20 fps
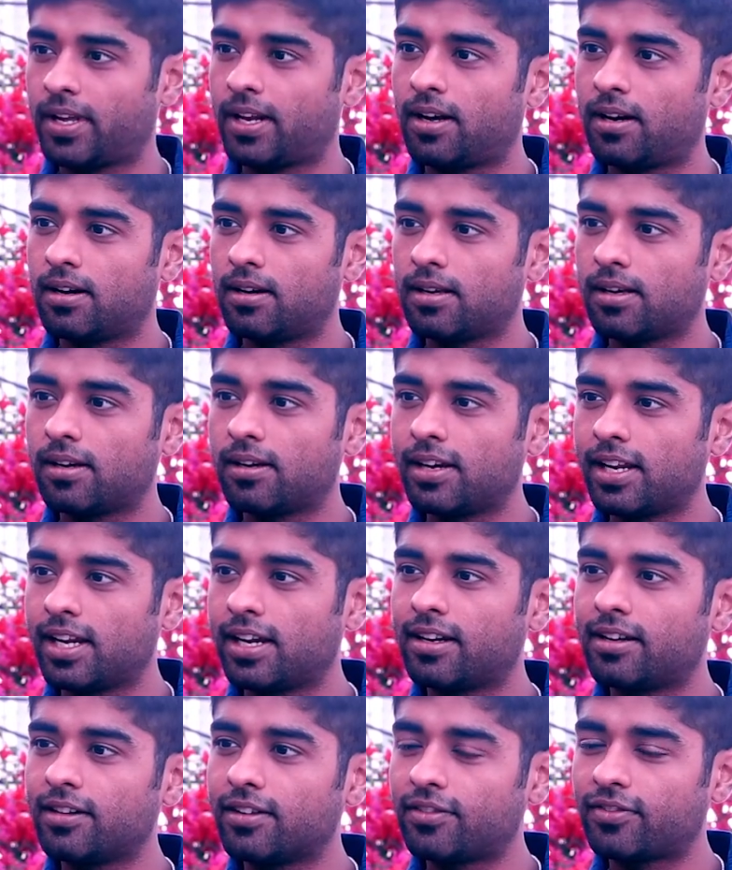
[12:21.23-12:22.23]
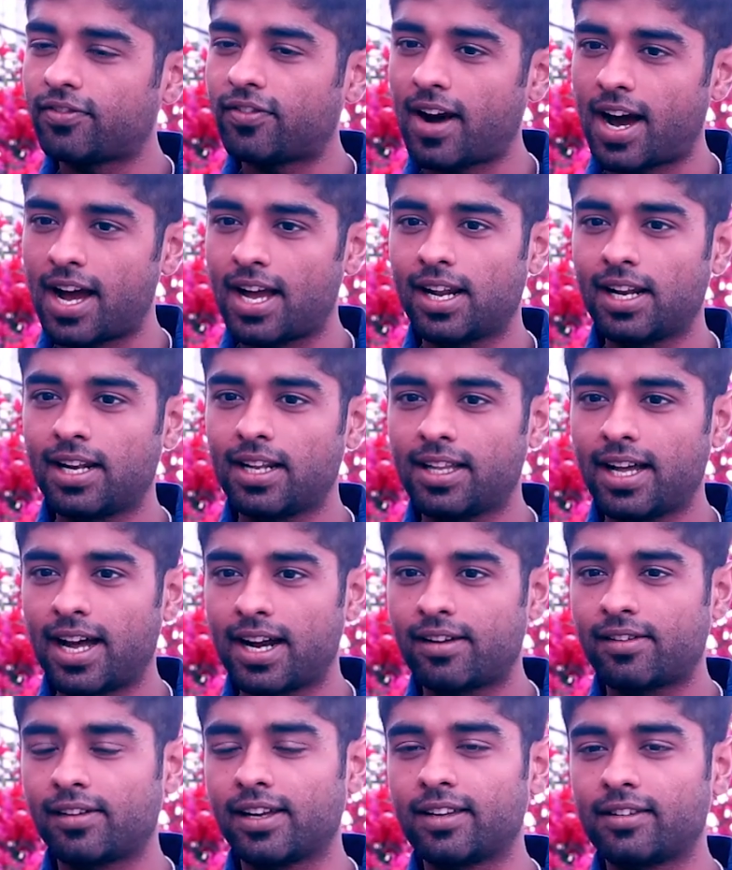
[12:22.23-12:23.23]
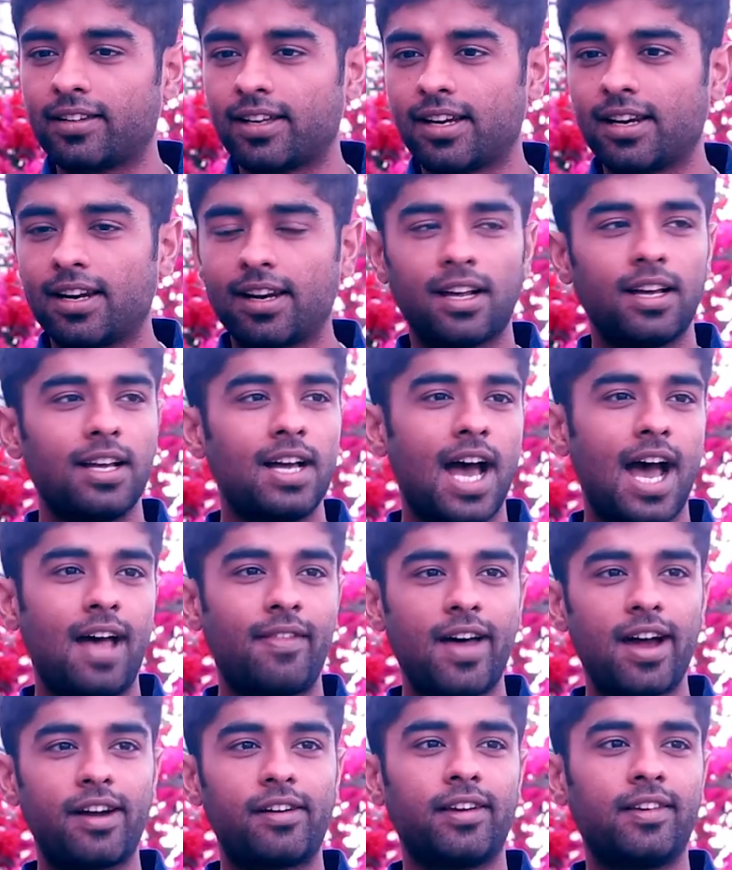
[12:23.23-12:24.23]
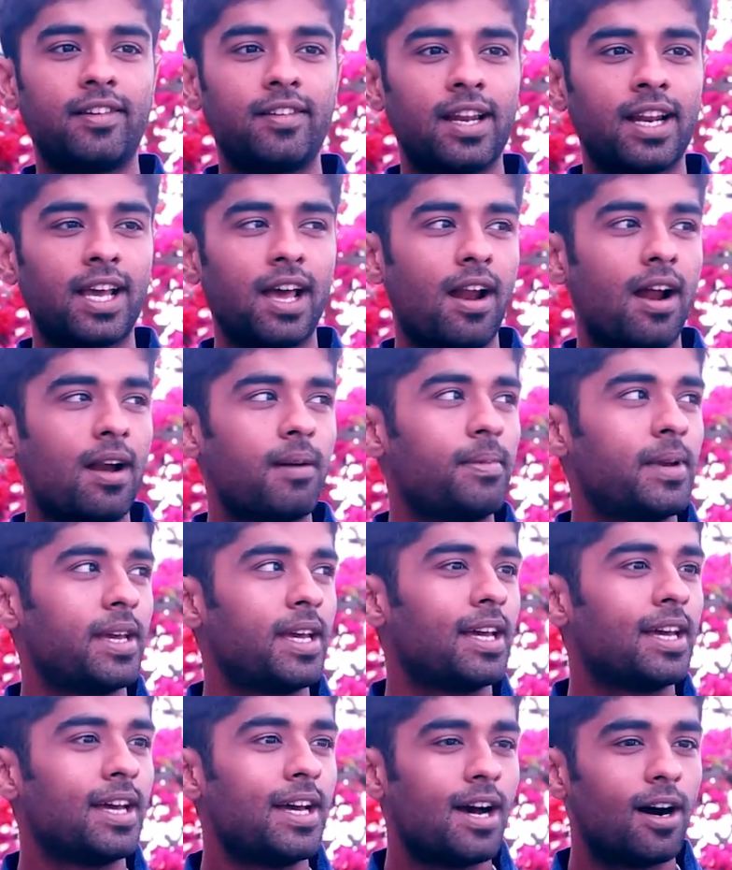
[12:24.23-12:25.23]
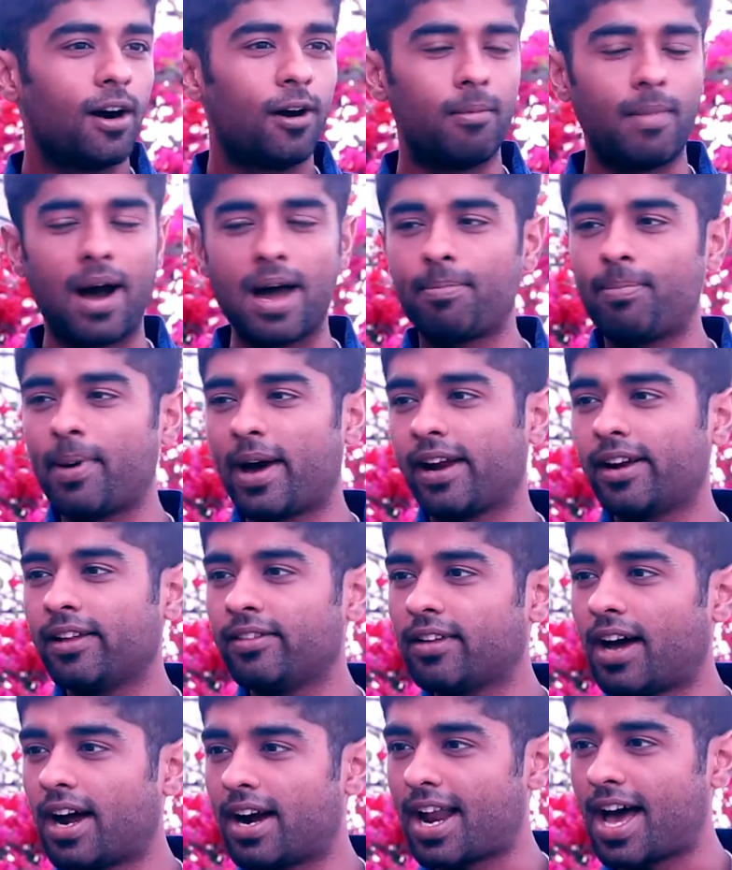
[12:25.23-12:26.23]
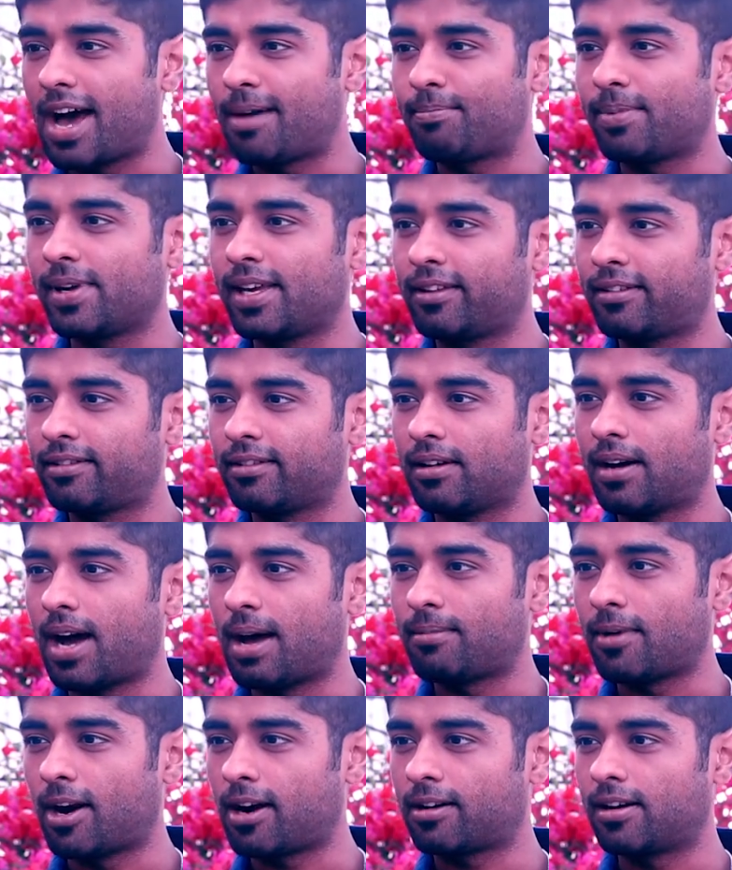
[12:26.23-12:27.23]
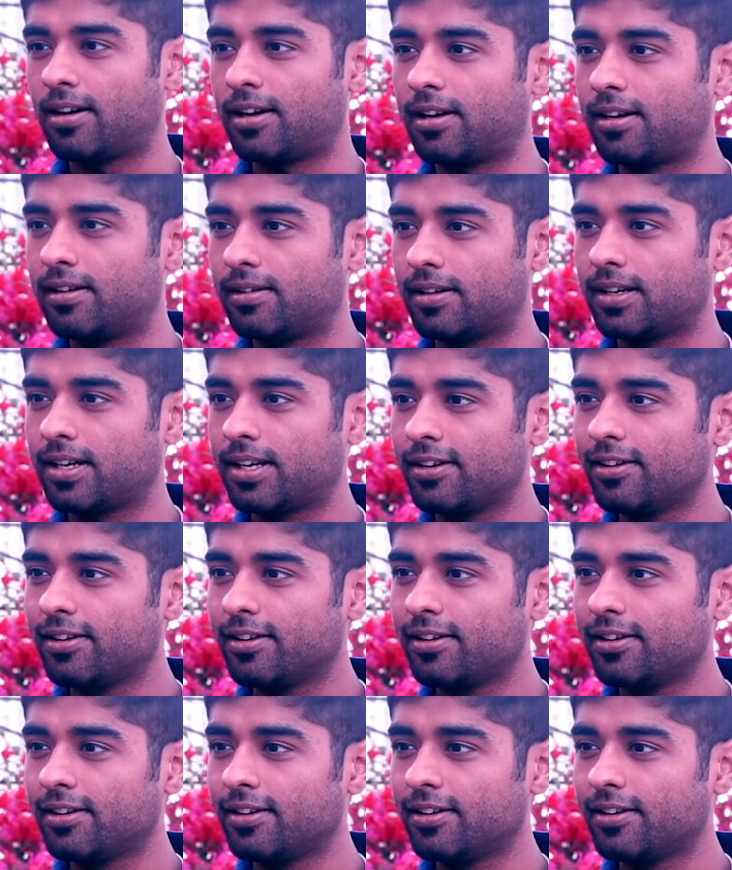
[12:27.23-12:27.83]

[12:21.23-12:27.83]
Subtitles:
You know, you need to find that reason, and that reason cannot be, oh, my parents aren't happy, so I'm not going to do it.